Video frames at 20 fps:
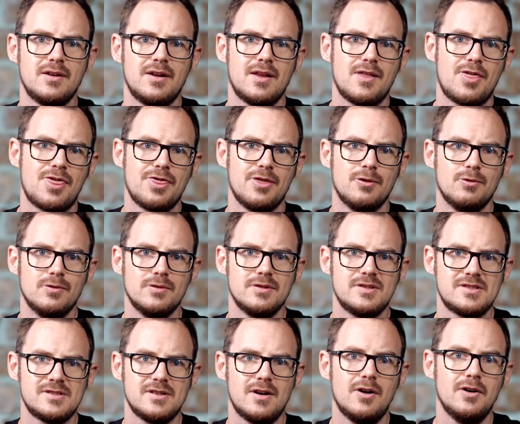
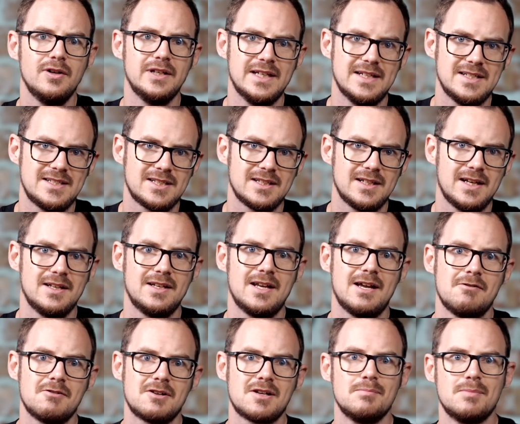thoughts on it and
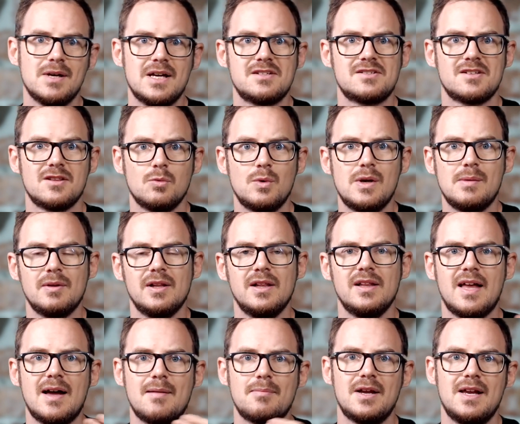how it compares to the Weebill
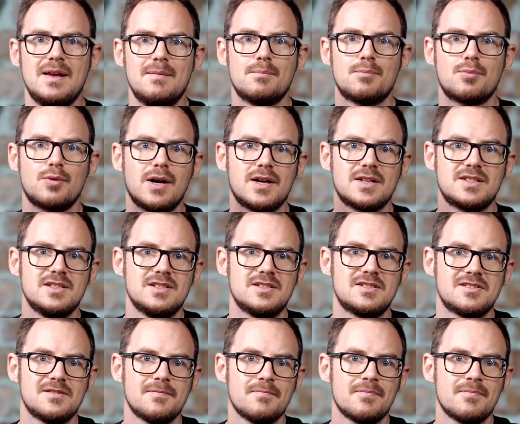Lab in practice.